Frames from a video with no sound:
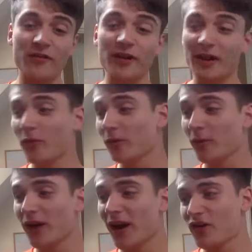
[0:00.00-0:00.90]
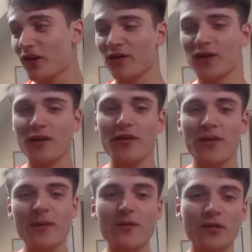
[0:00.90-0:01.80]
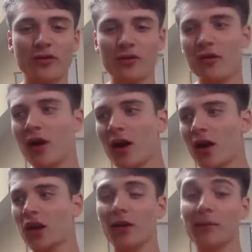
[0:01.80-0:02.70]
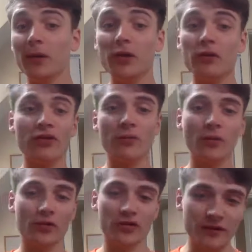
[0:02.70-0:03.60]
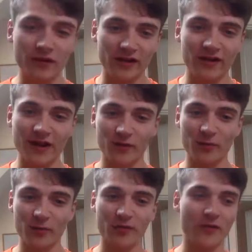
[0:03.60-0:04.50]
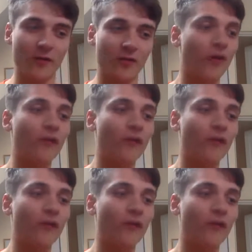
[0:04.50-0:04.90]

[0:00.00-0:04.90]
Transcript: a really important point. Actually, if you notice, people that do blues sports, university level sports, for example,